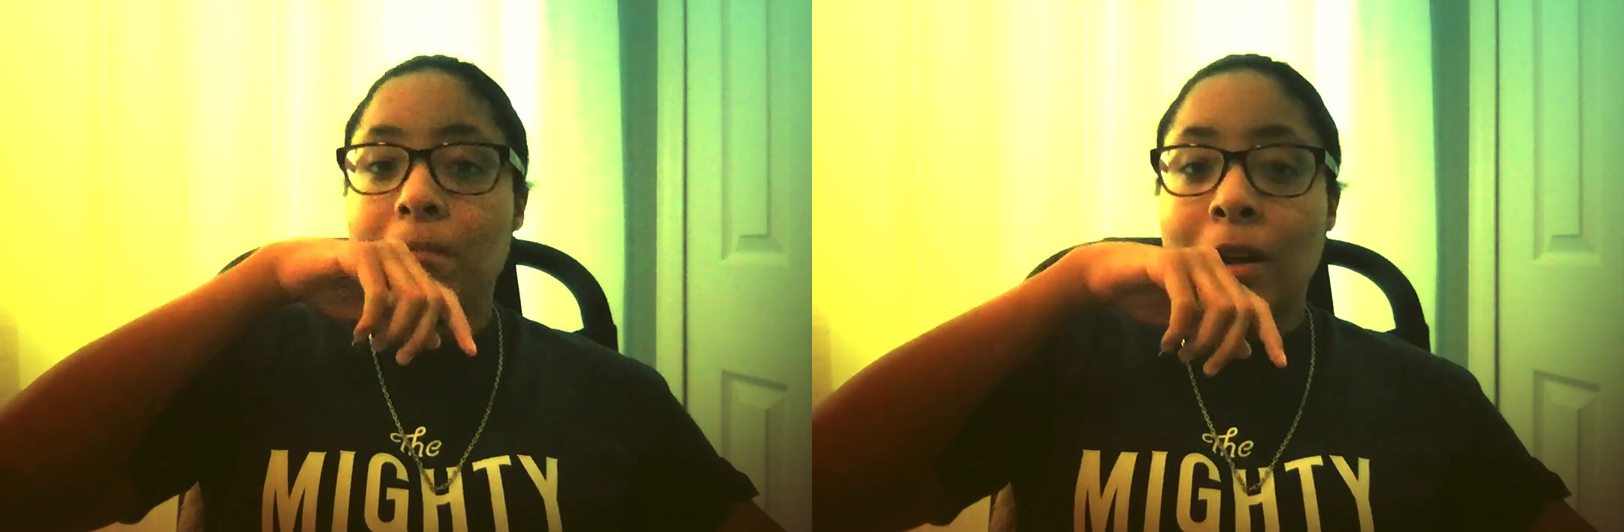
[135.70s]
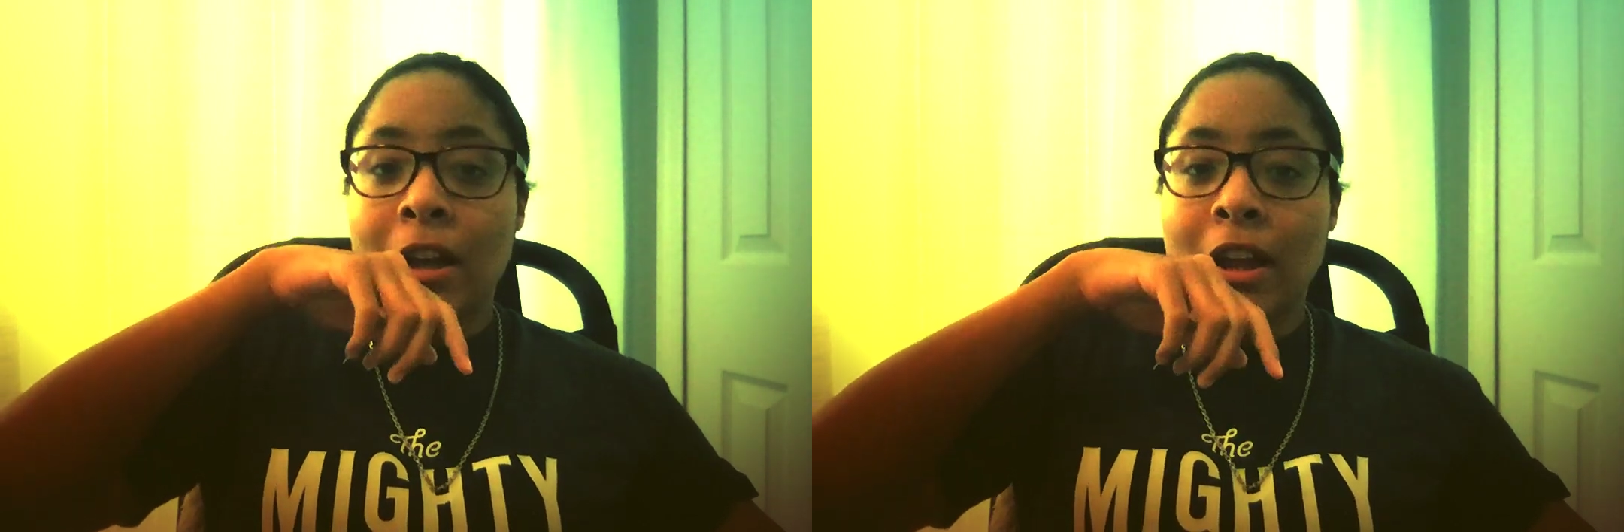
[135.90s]

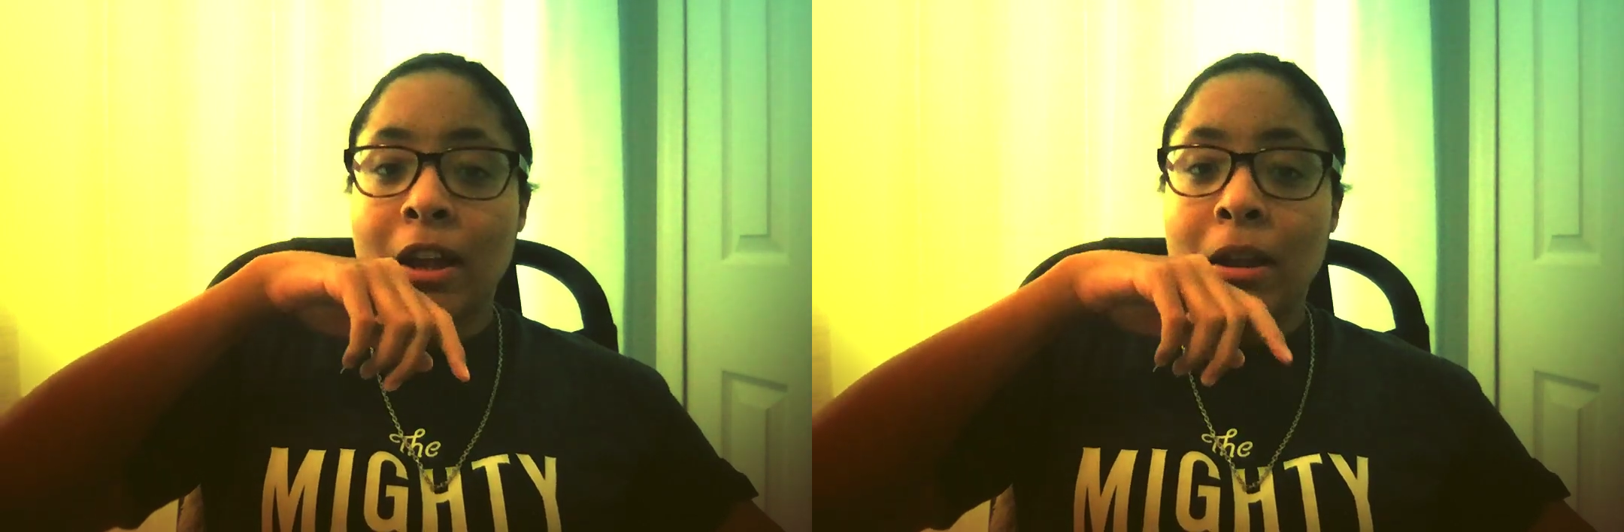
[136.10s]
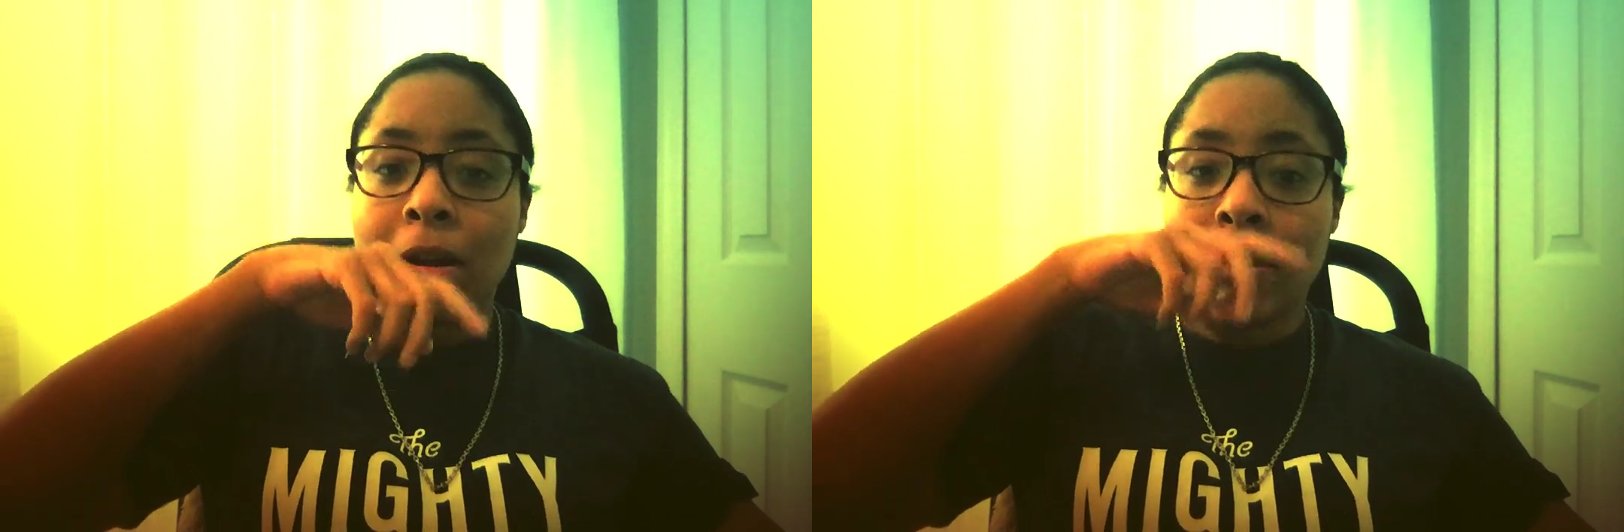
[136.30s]

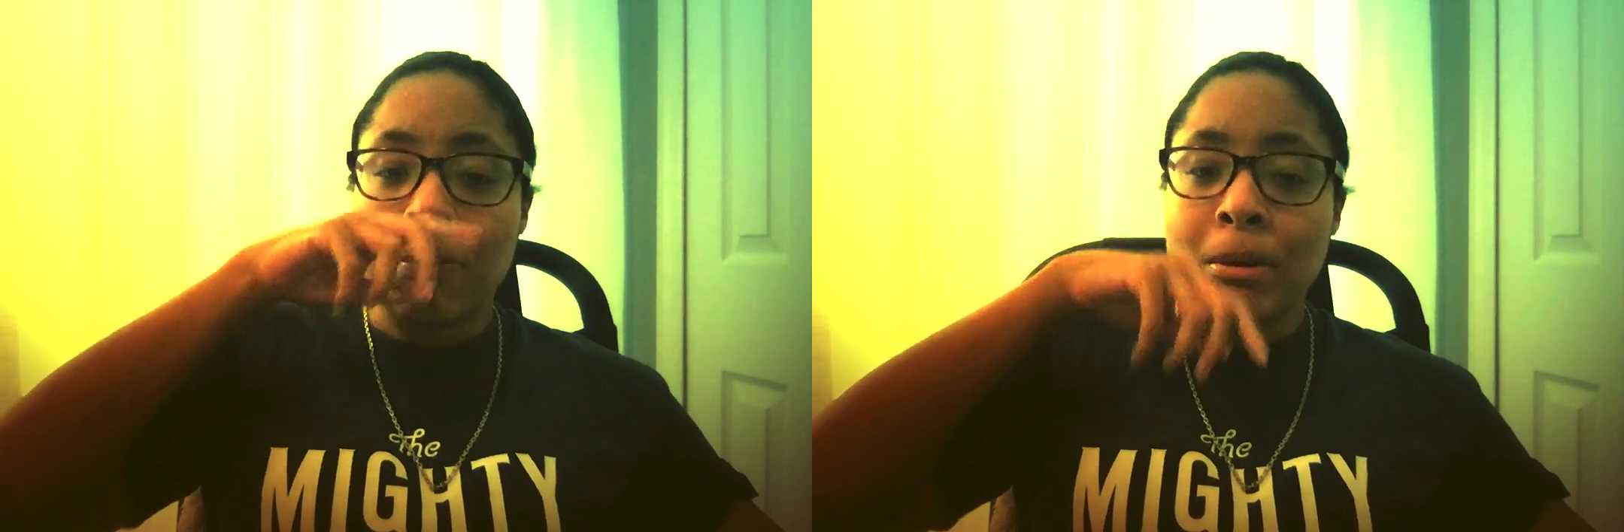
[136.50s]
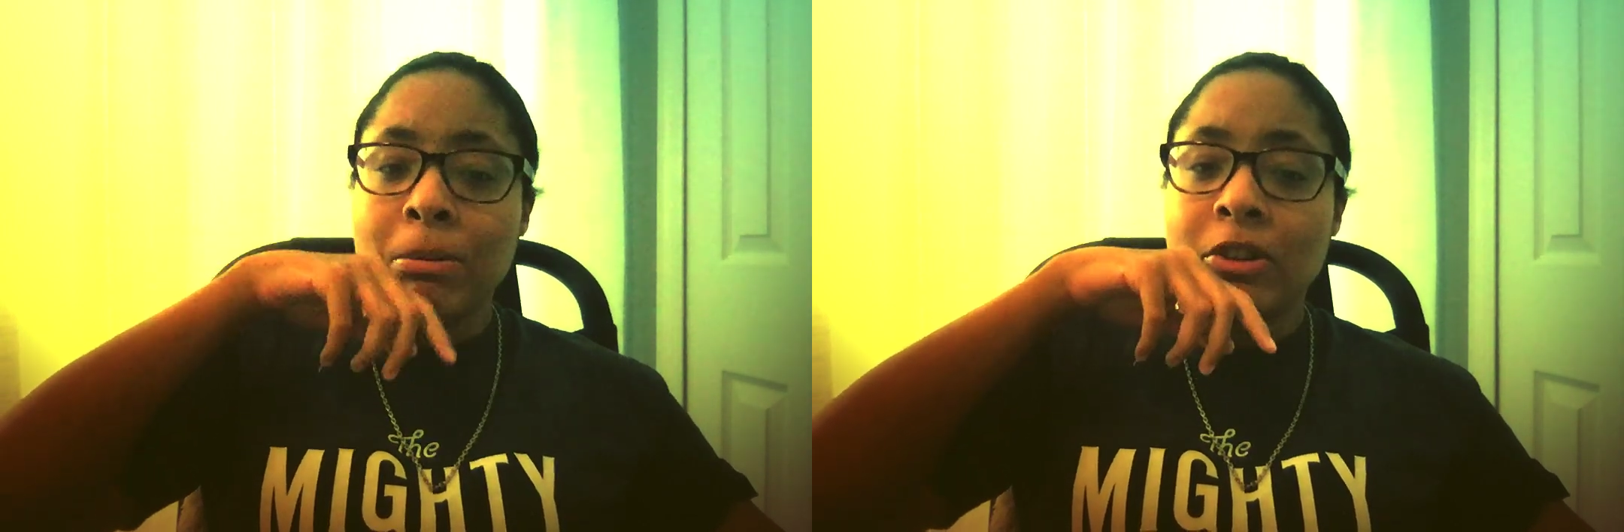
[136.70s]
I
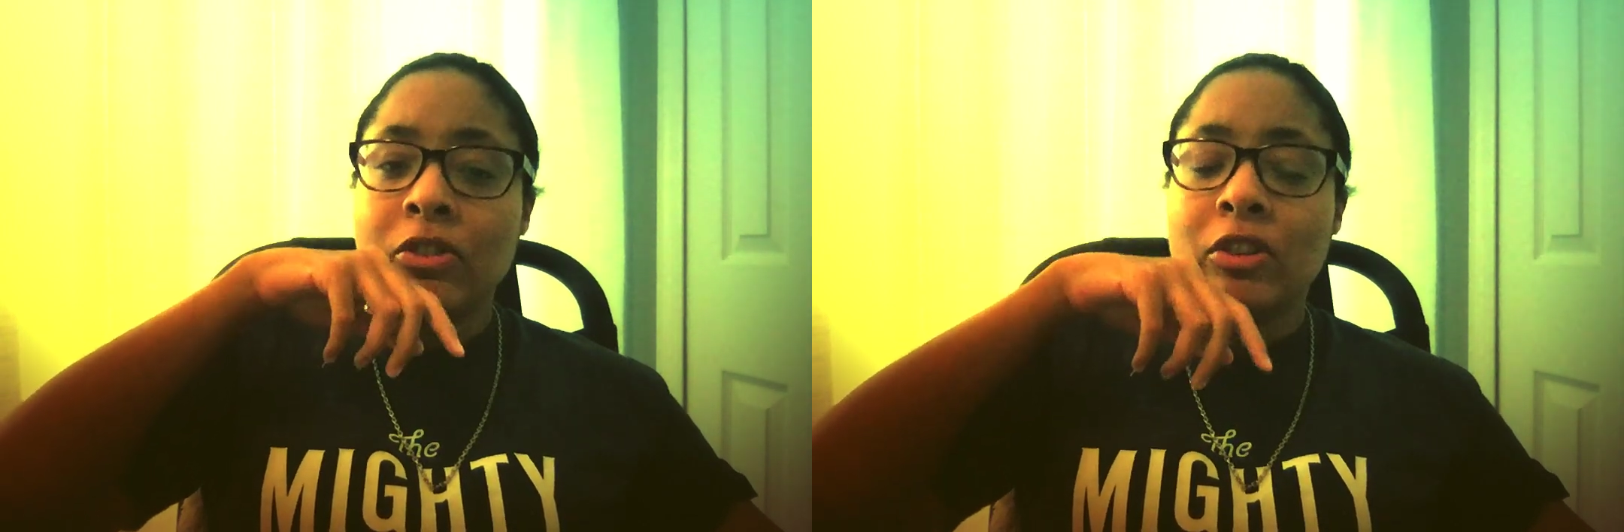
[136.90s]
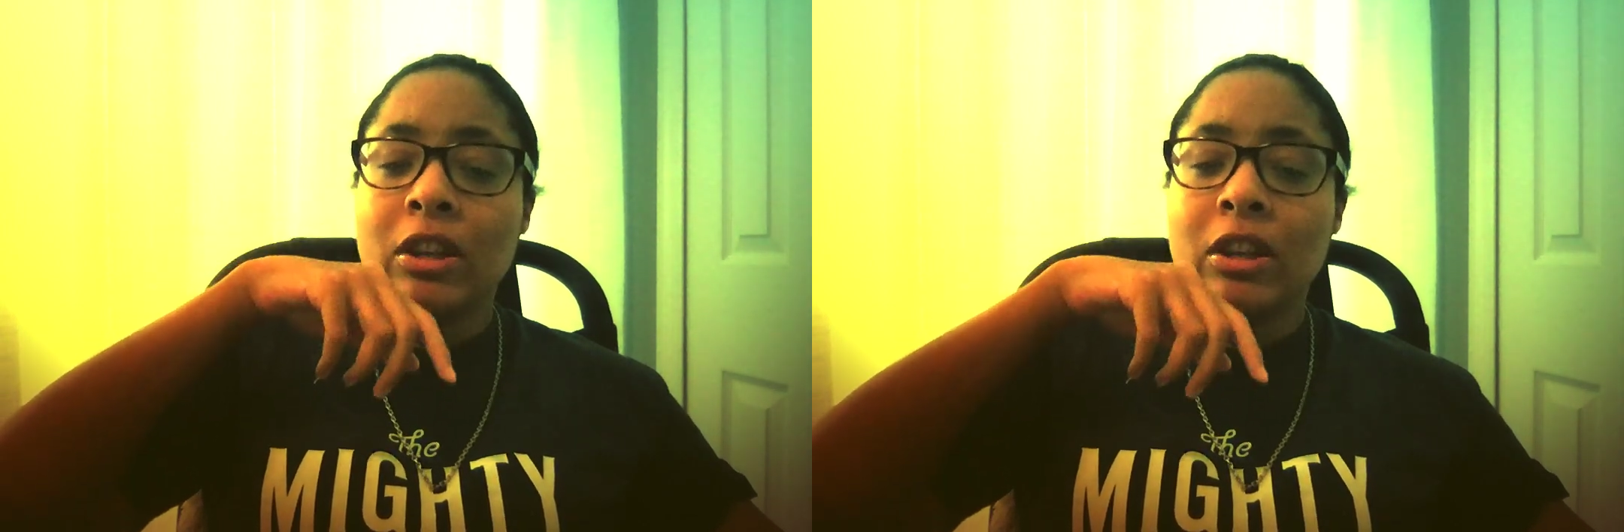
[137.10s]
published